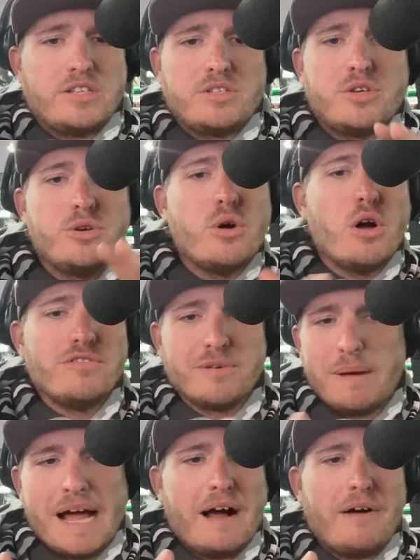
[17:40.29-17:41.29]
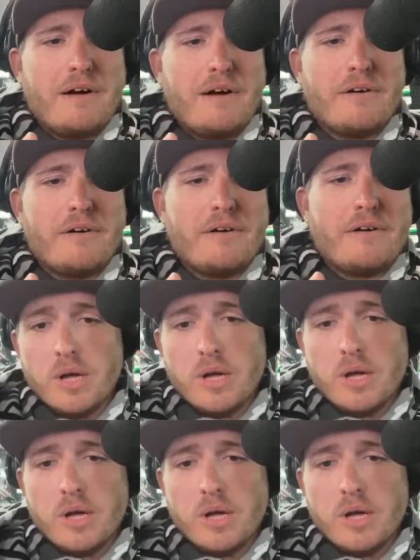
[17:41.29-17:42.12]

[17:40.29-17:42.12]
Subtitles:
It's too overpowering on the bait.